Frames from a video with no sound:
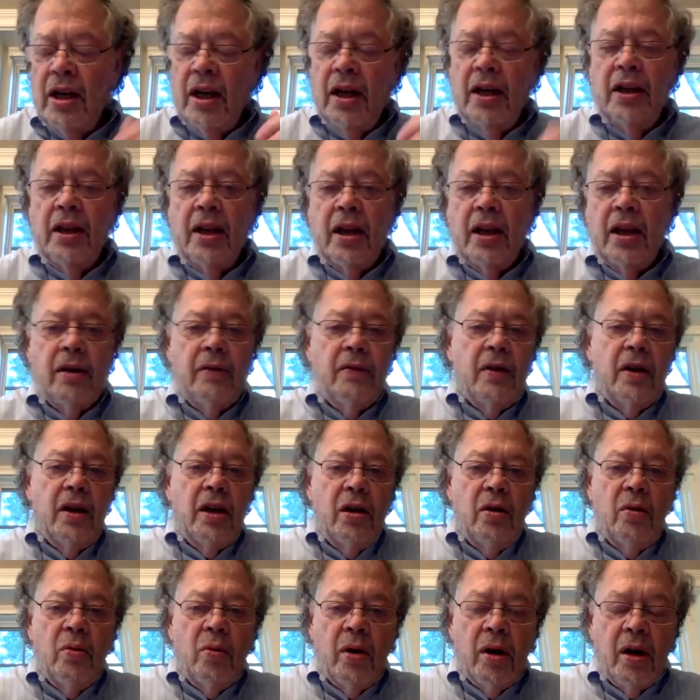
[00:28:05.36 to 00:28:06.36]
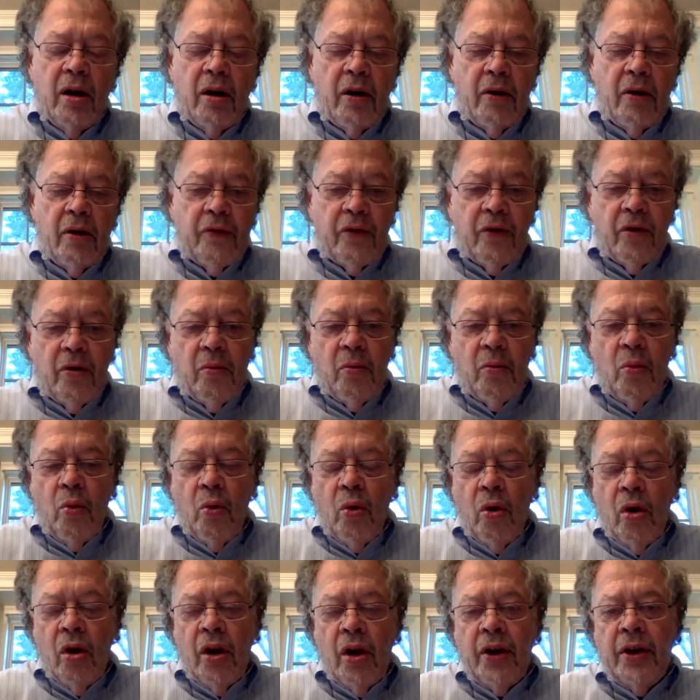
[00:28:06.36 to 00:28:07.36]
and they have anywhere from
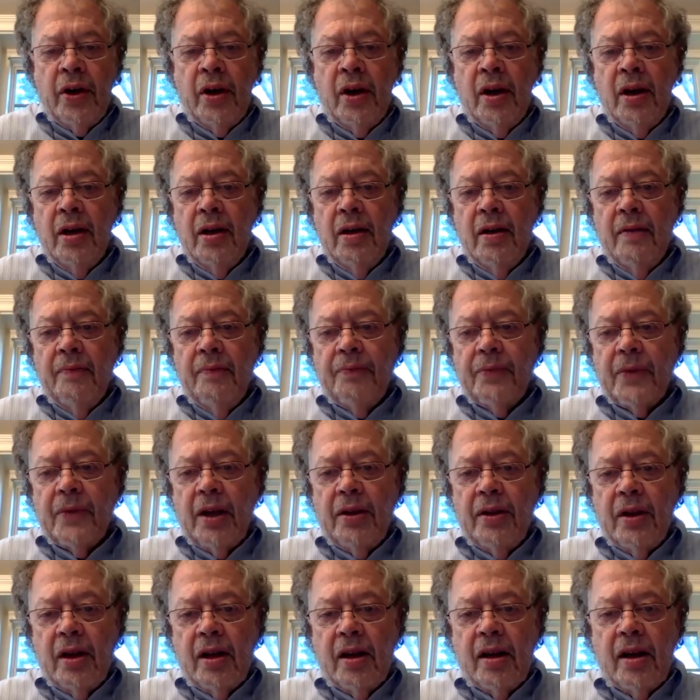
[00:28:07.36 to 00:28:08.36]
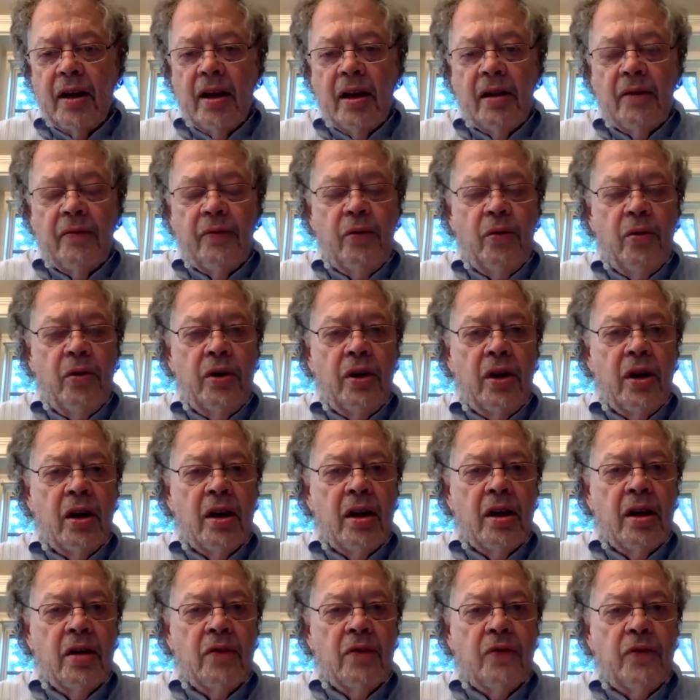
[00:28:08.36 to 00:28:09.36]
one, I think California
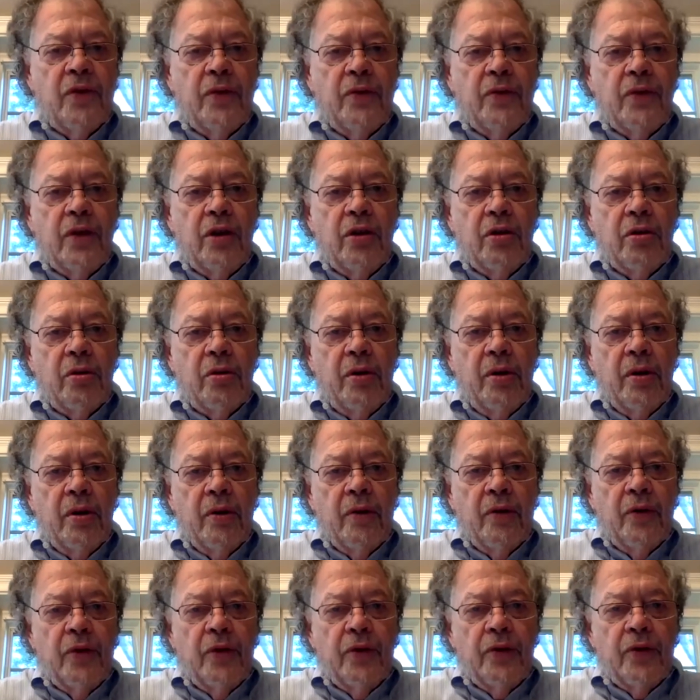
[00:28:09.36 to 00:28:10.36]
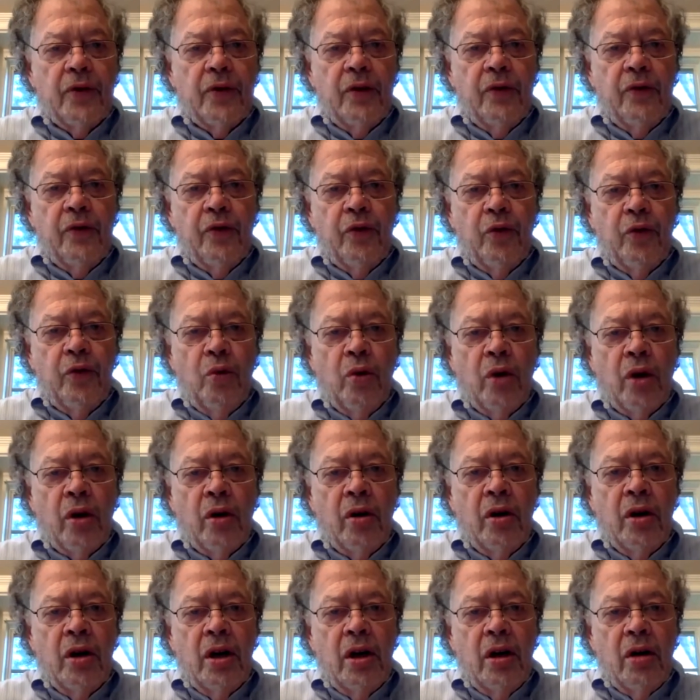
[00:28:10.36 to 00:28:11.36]
has 53 or 54
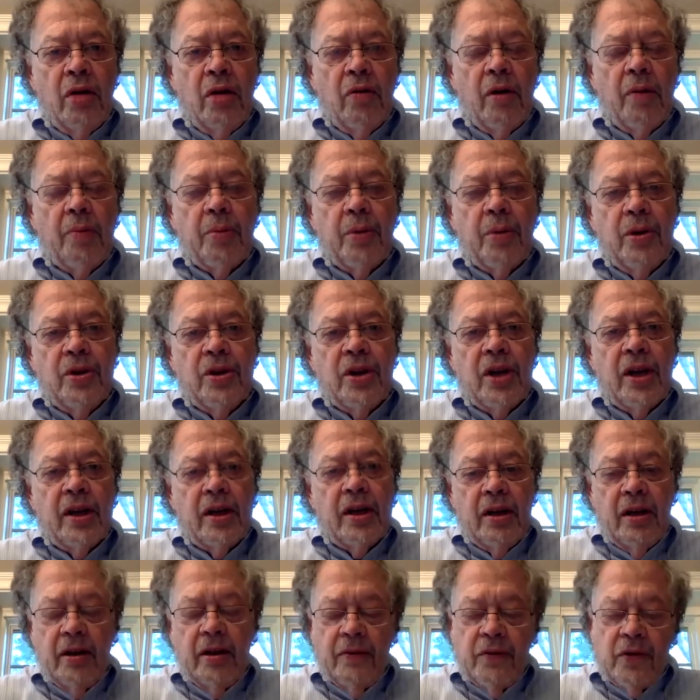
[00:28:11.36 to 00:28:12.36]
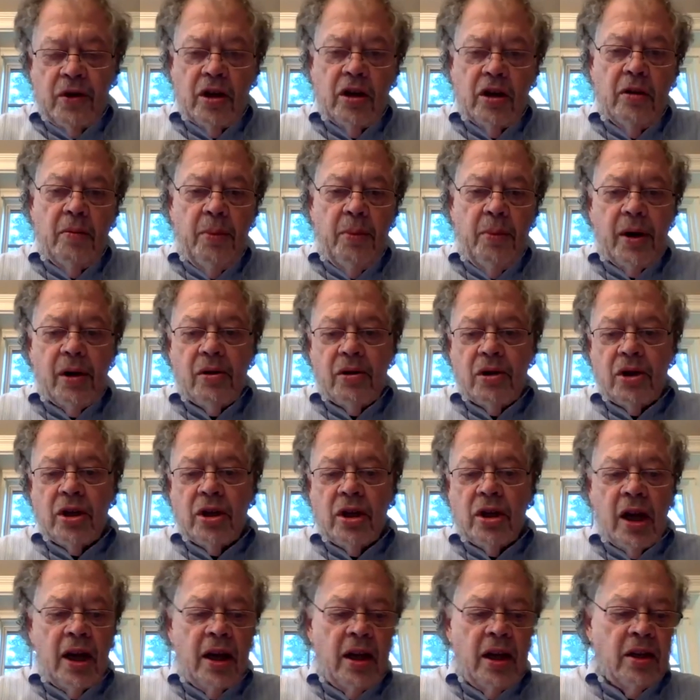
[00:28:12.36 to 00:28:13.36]
representatives. So the bigger
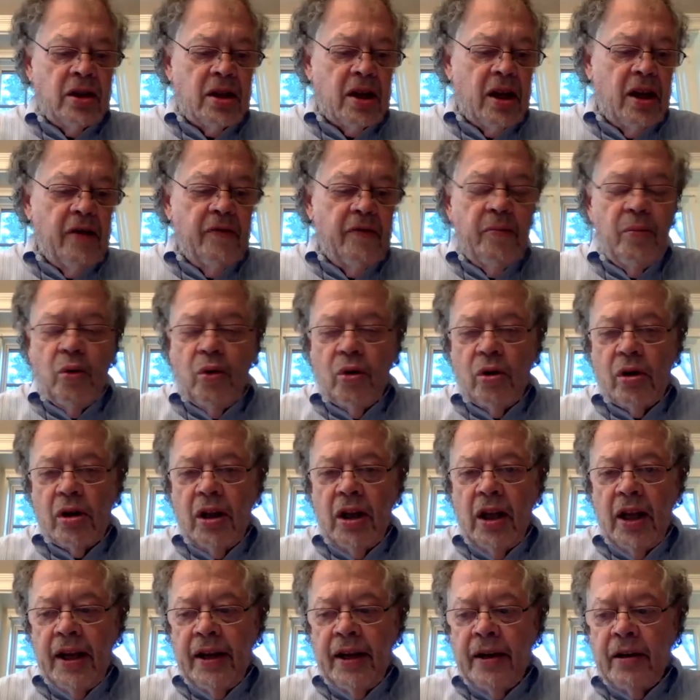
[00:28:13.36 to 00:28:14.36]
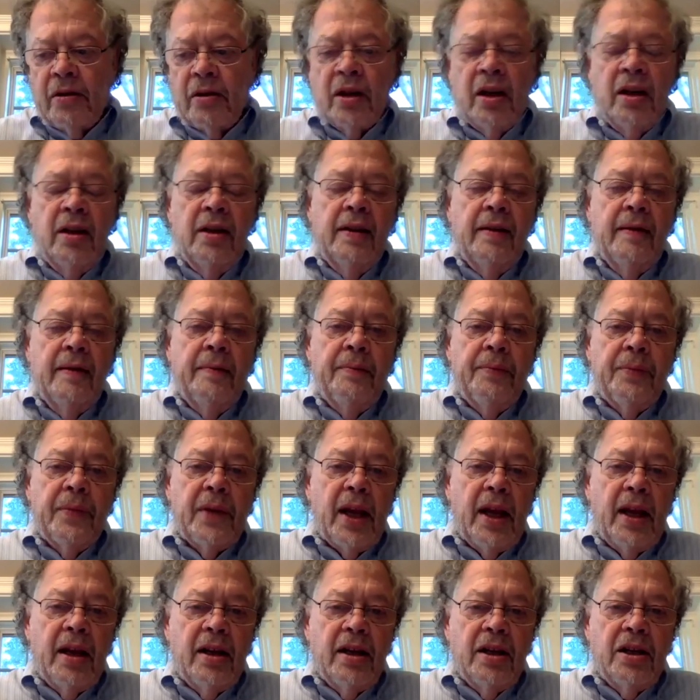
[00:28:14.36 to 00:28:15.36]
states have more clout,
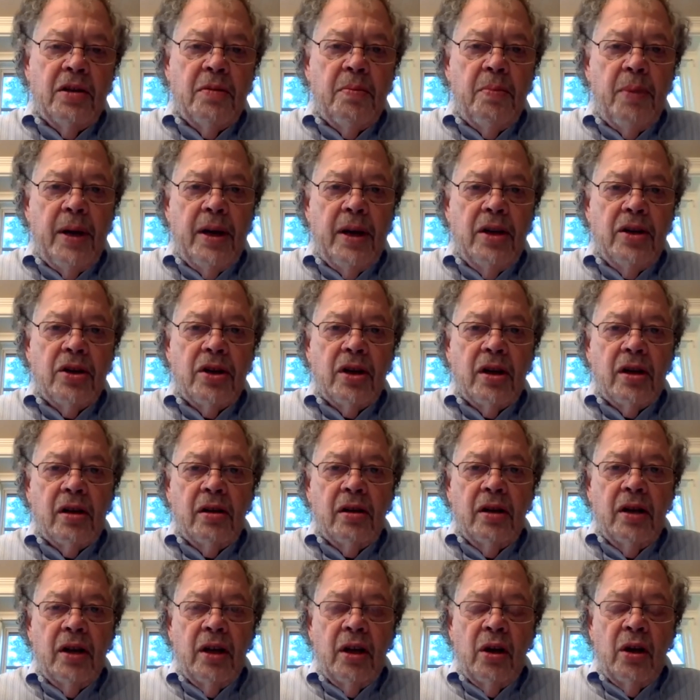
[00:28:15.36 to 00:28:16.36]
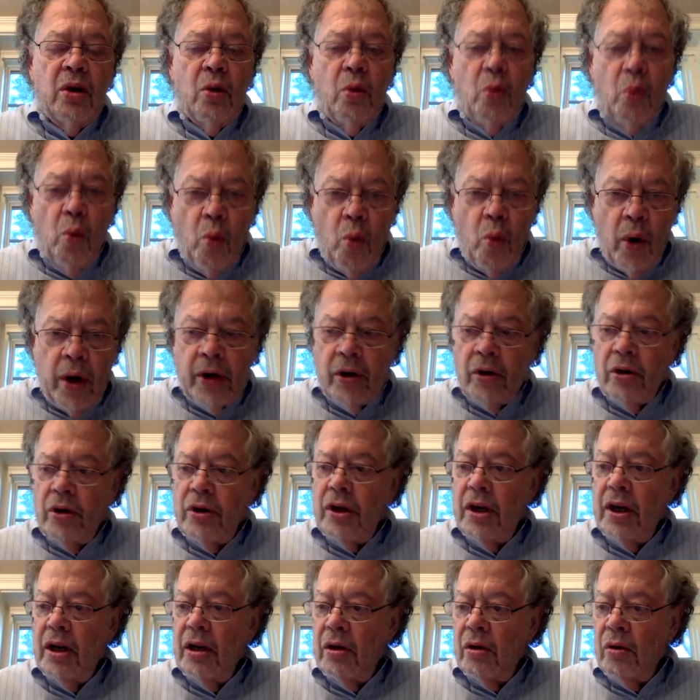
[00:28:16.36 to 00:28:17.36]
and it's basically winner
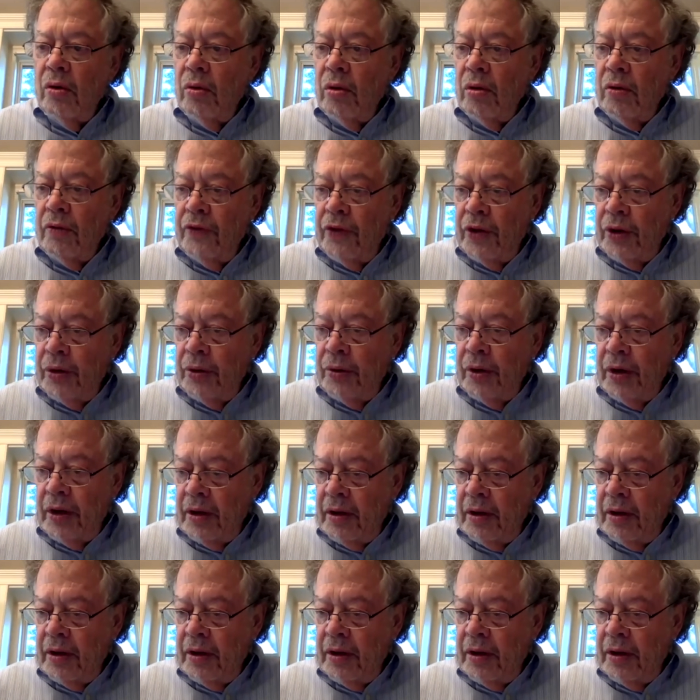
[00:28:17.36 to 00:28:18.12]
take all voting.